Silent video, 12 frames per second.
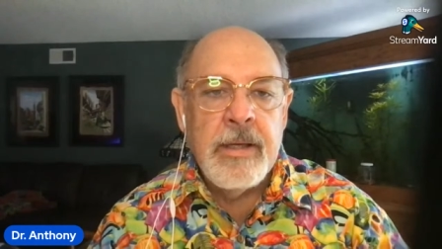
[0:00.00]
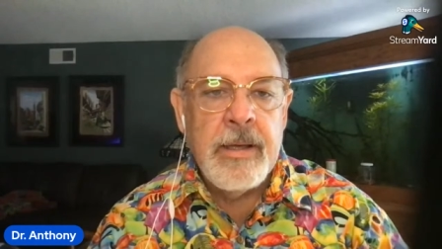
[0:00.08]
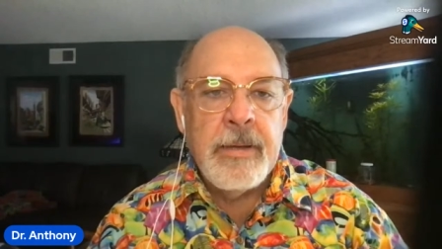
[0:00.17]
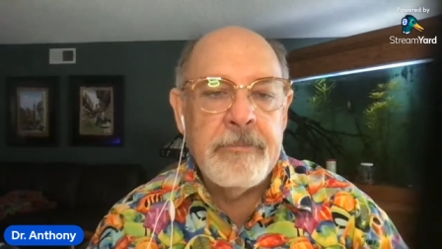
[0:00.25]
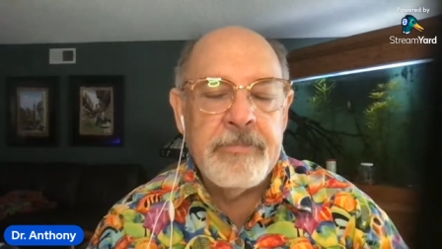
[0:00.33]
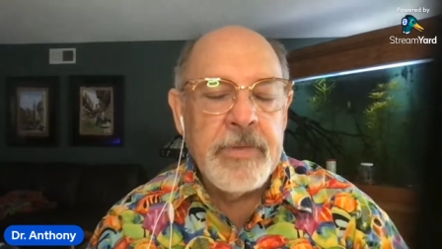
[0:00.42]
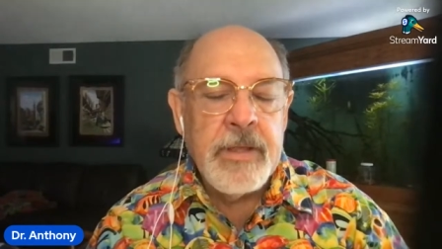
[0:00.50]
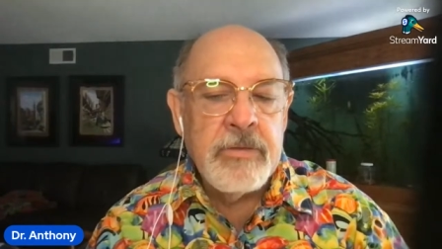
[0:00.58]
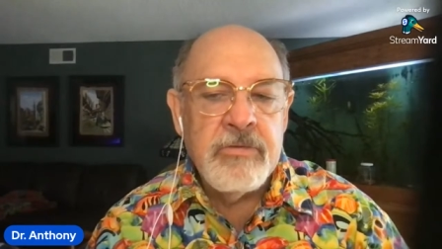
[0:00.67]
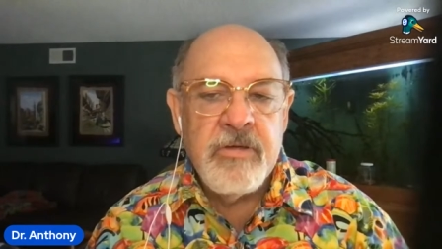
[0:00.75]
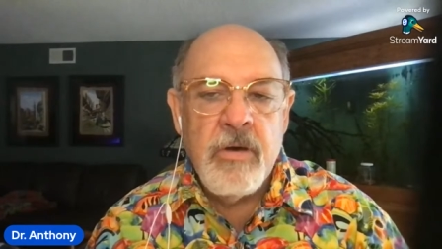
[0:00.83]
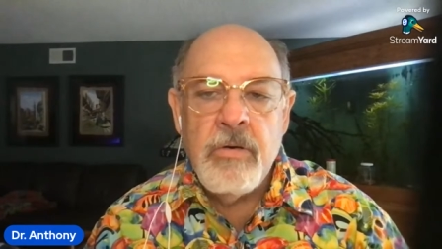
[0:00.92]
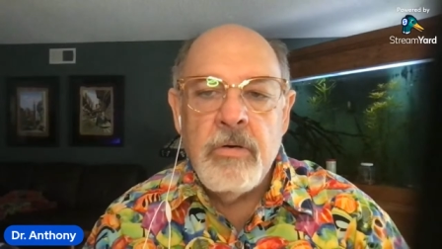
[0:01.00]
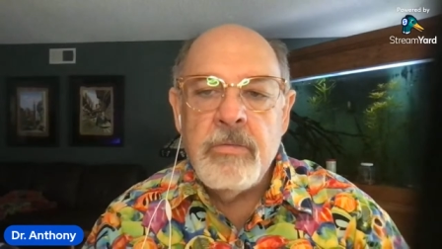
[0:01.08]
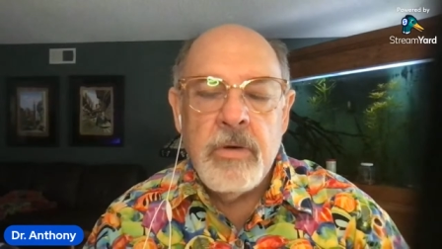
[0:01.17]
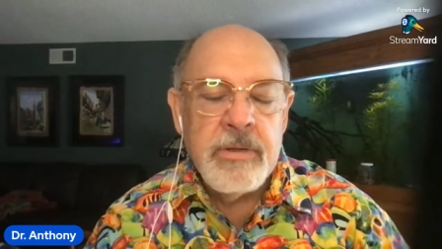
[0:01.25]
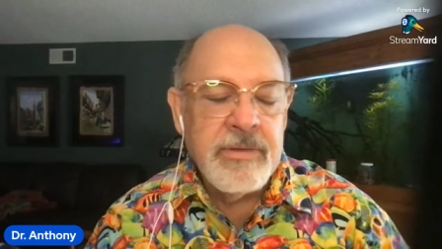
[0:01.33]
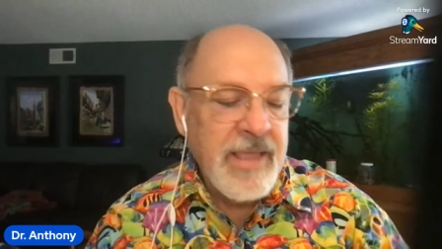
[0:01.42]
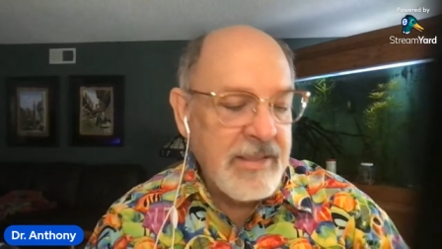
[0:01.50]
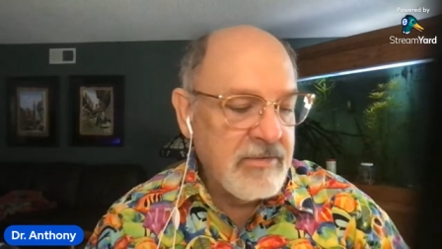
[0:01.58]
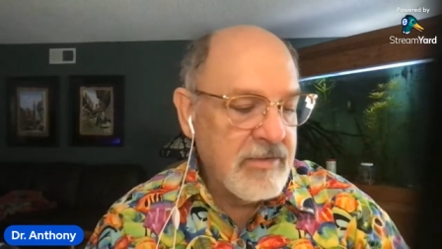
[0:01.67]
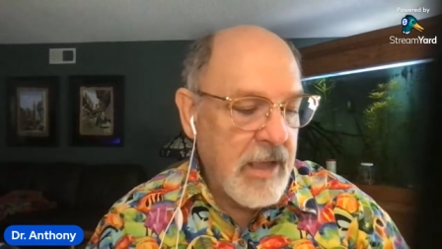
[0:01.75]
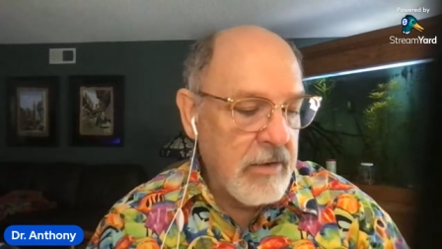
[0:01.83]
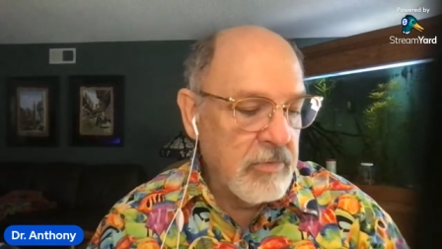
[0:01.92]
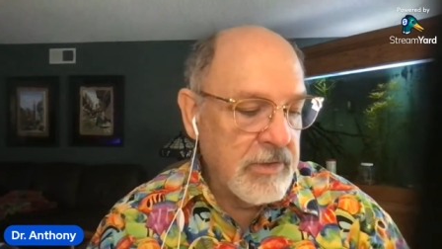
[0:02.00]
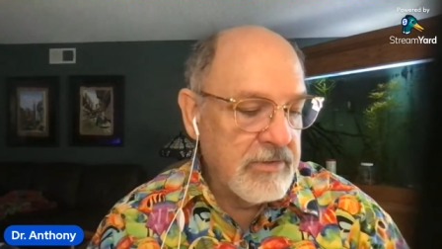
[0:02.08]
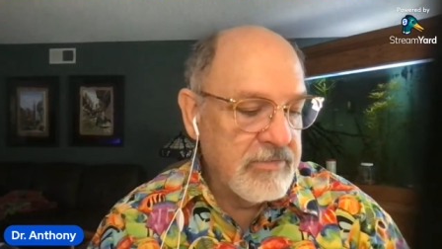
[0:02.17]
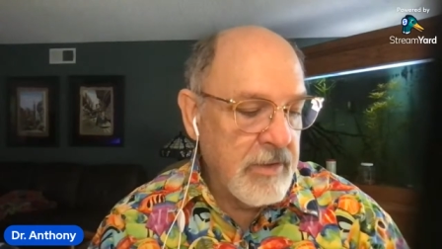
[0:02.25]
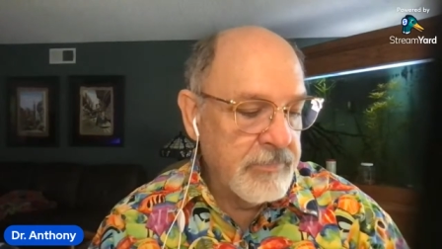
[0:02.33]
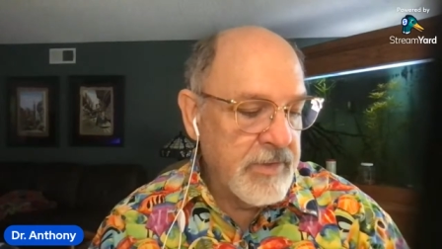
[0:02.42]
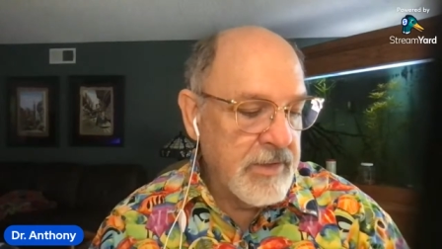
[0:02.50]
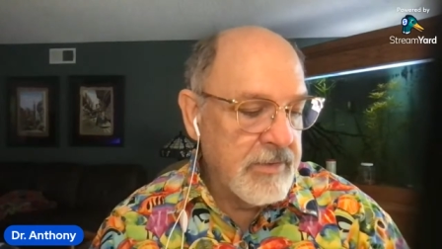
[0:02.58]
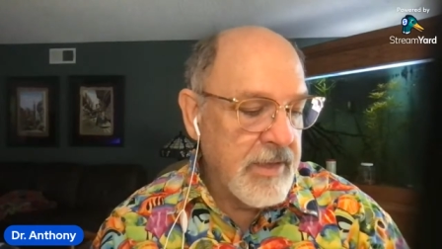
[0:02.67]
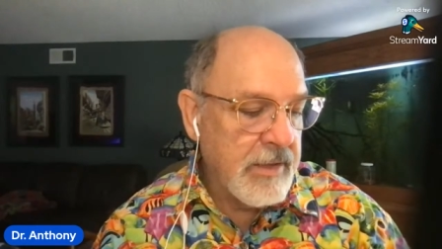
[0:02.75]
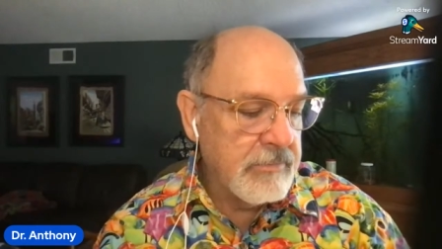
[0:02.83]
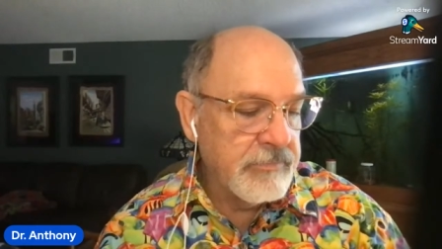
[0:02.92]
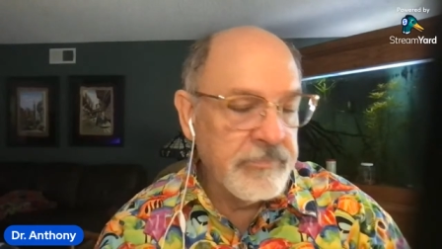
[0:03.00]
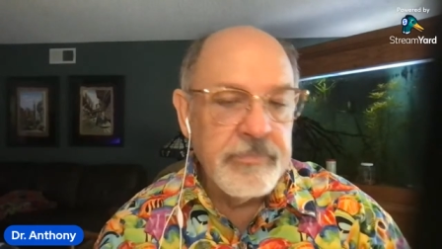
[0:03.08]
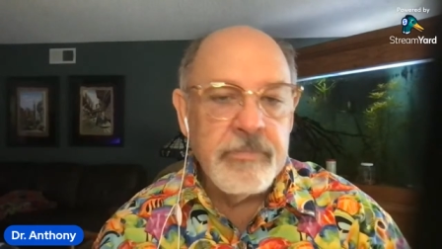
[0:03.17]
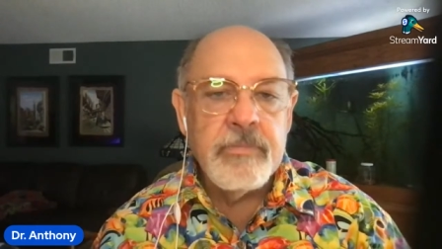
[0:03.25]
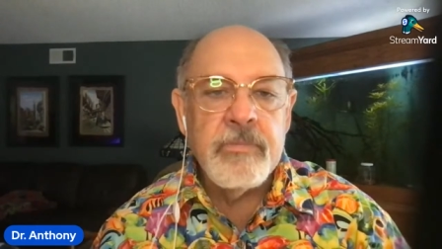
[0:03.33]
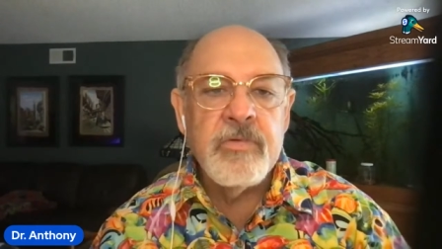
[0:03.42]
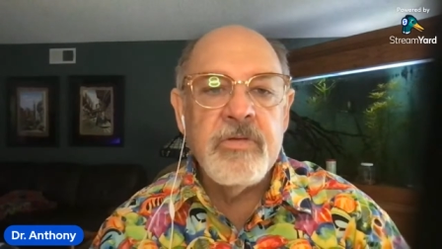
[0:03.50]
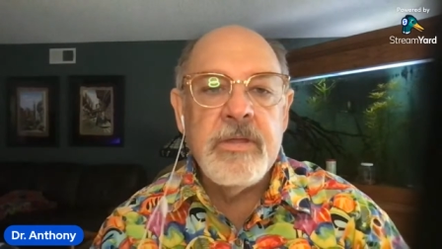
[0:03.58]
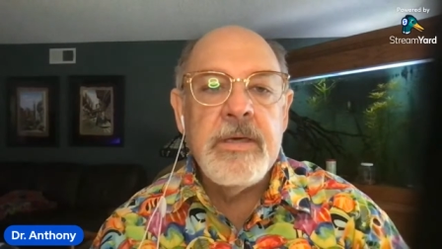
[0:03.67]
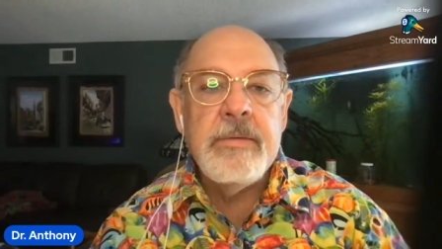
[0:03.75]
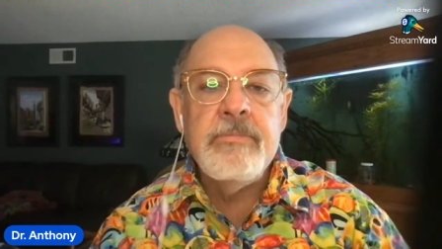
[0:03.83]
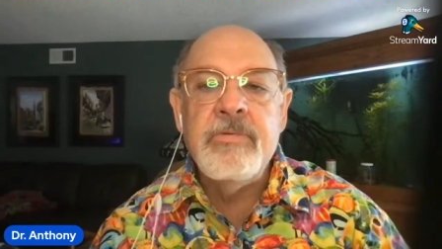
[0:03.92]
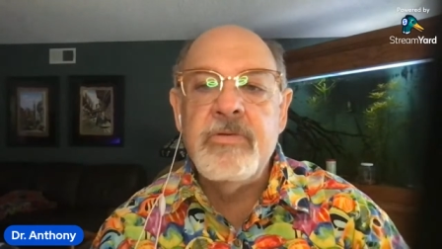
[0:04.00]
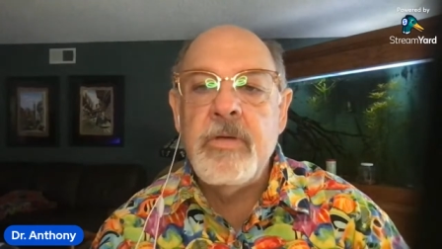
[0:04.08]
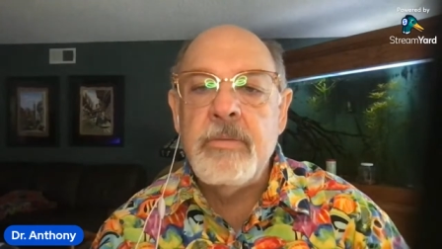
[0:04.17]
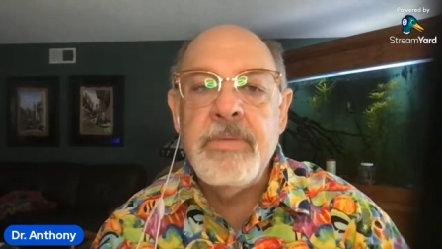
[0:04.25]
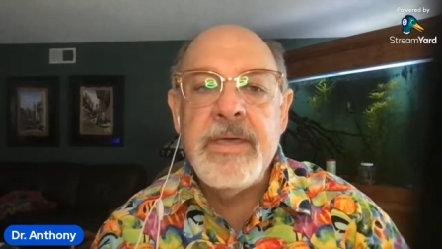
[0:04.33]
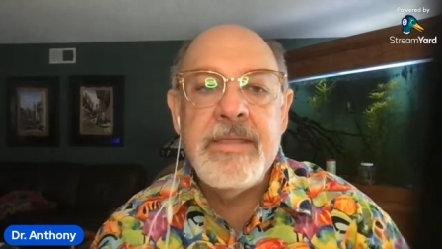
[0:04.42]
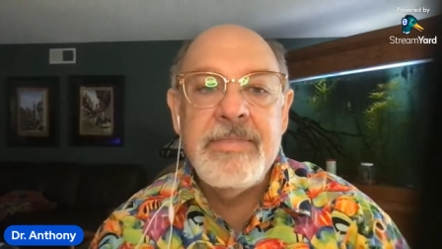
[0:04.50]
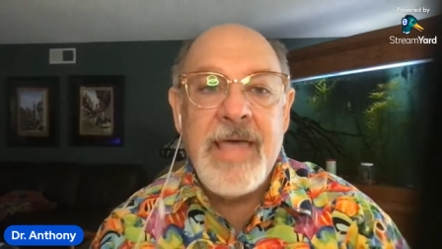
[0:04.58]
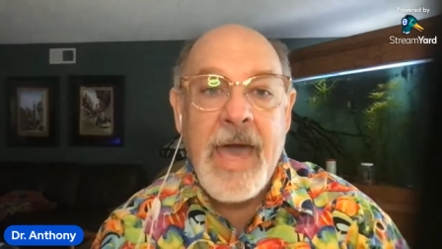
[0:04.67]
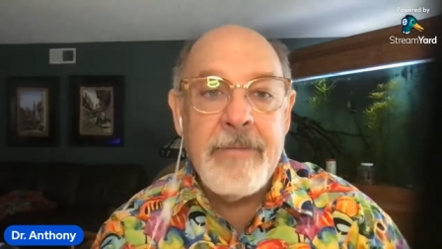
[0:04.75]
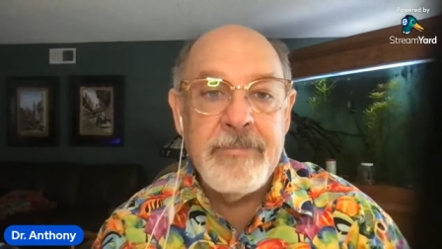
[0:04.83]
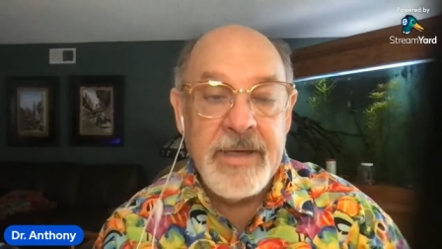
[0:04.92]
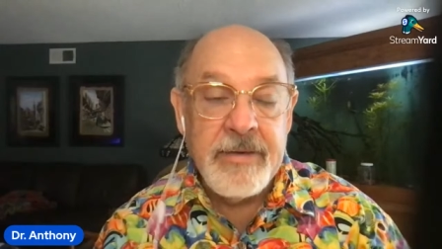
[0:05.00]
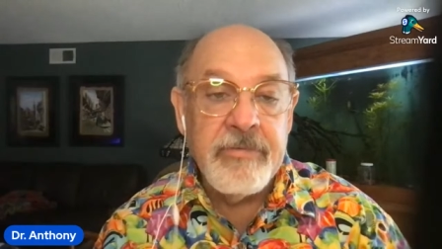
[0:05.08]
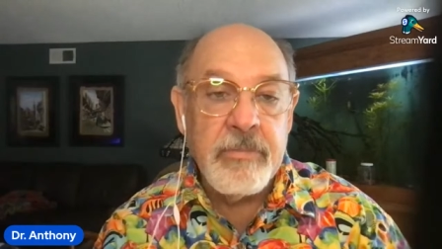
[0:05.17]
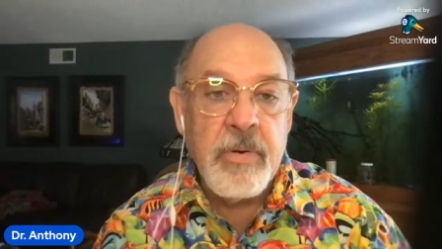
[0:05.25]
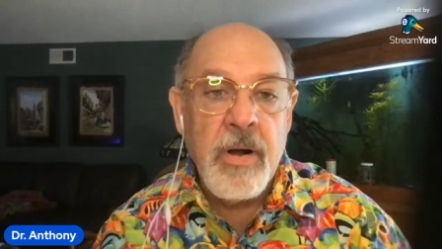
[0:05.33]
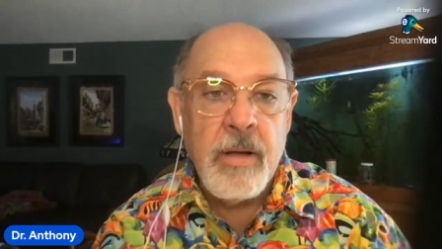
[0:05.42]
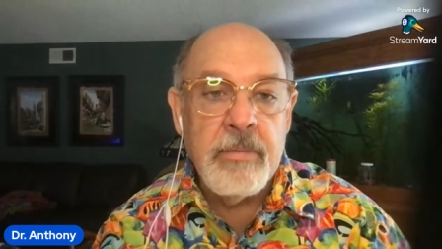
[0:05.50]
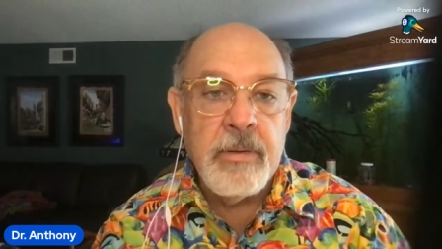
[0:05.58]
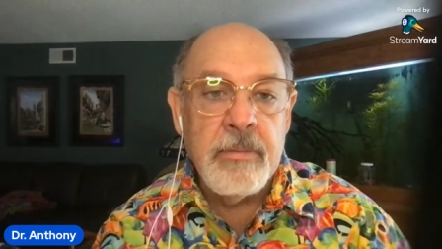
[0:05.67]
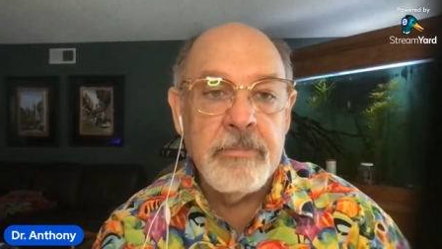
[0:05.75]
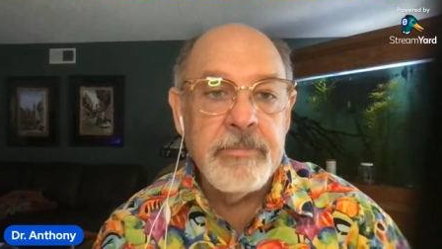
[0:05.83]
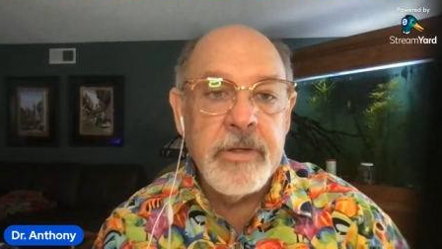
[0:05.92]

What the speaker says: And so that's not really something that seems to be that big of a problem.